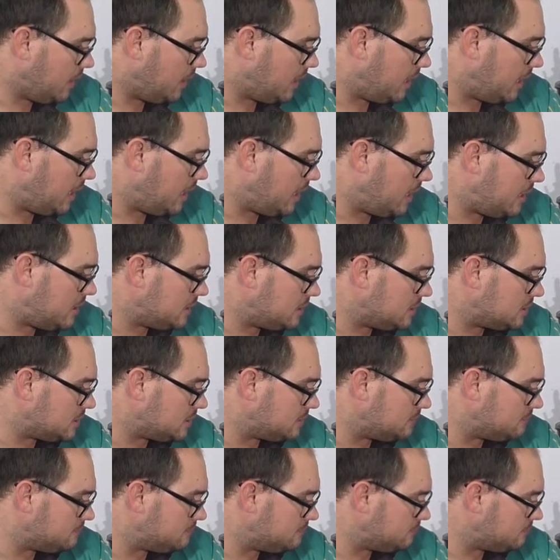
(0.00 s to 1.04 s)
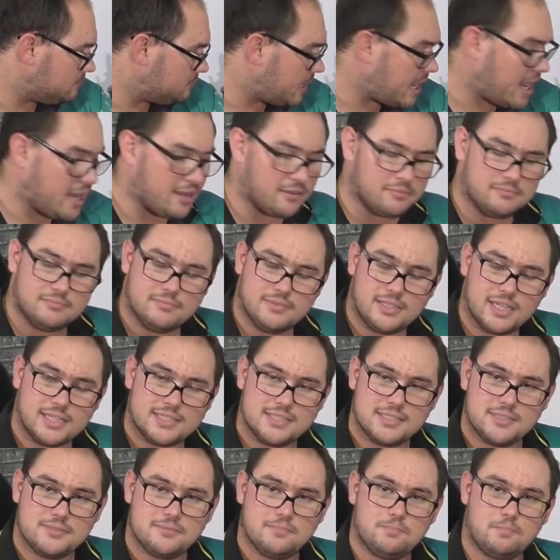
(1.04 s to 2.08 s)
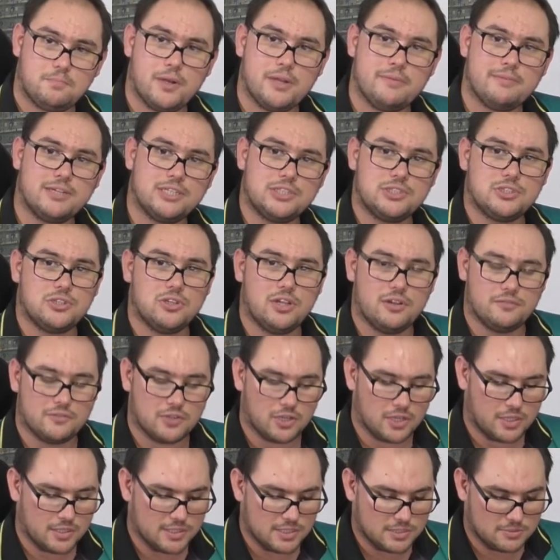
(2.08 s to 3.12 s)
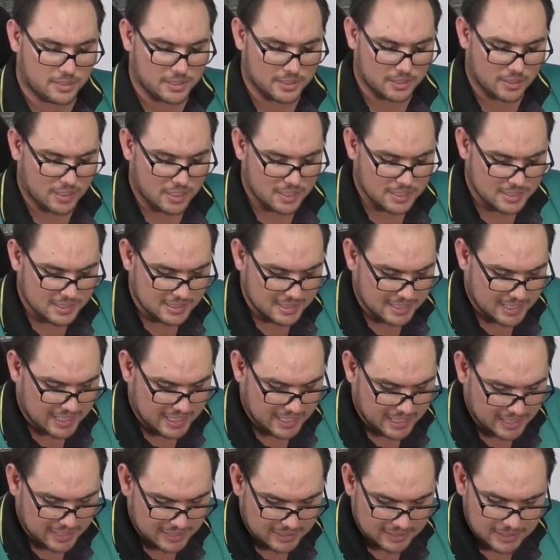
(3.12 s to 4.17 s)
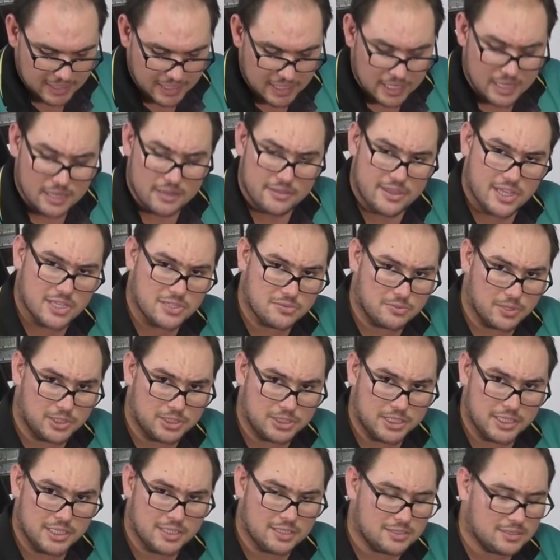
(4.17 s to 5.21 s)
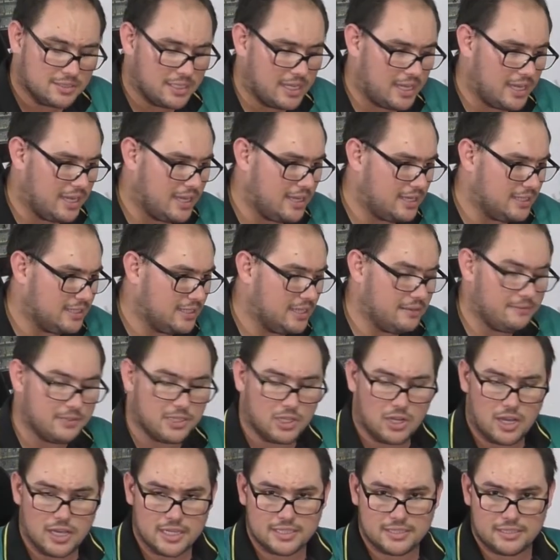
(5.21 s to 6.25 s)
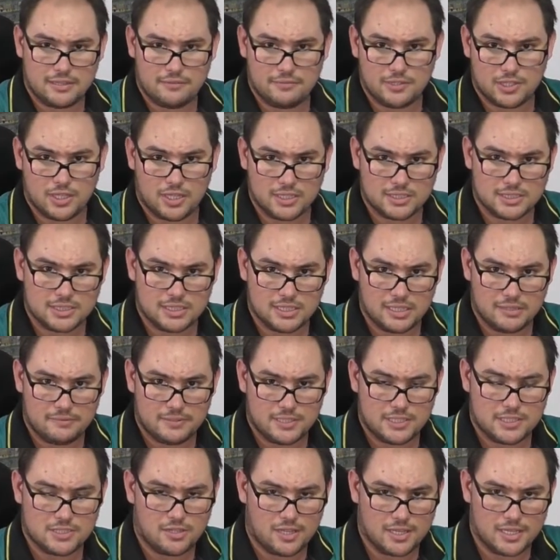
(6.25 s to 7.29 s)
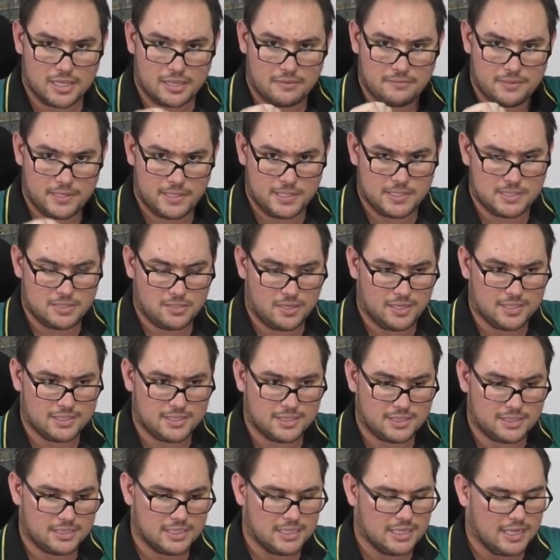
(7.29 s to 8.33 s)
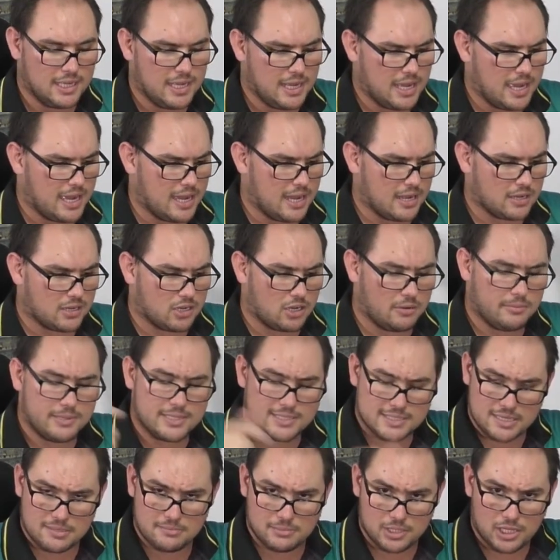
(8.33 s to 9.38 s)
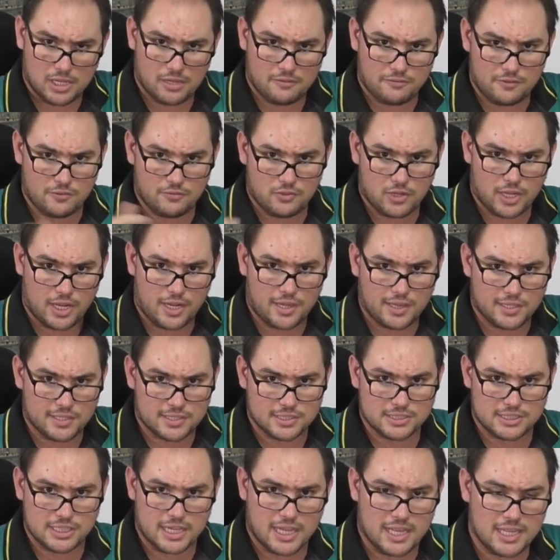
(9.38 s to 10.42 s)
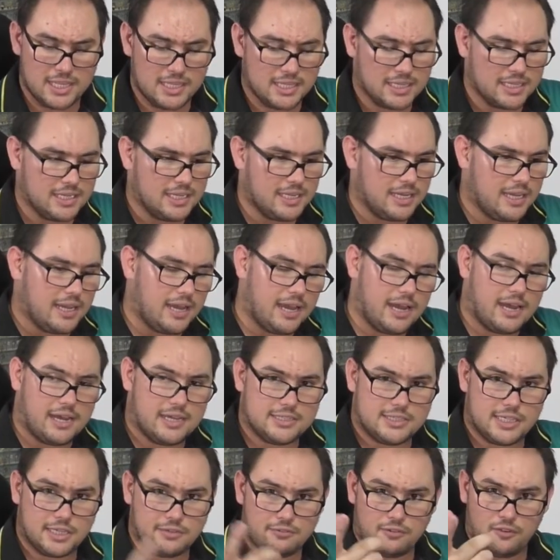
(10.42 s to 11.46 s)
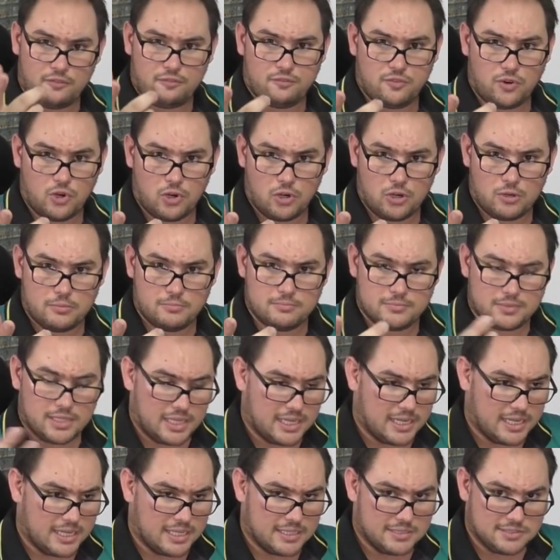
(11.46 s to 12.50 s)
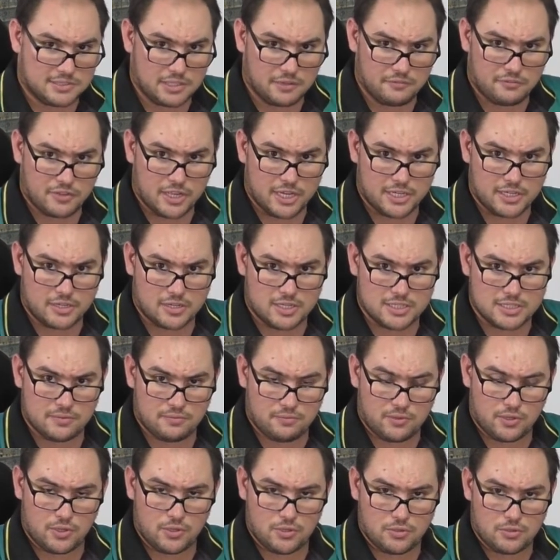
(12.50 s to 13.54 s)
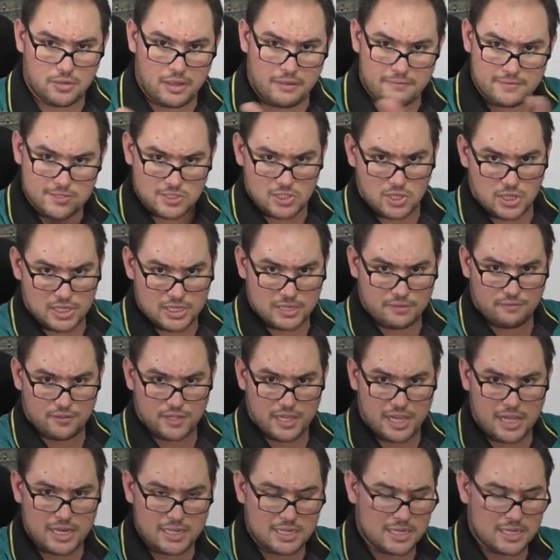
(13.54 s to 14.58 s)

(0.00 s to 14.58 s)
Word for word: and yeah, that's pretty much all I've got on this one, guys. Uh, thanks for watching. Uh, leave a like if you liked it. Leave a dislike if you disliked it. Uh, comments down below if you've got anything to say. Uh, TechFurb Forum. Uh, don't forget, guys, if you haven't signed up for that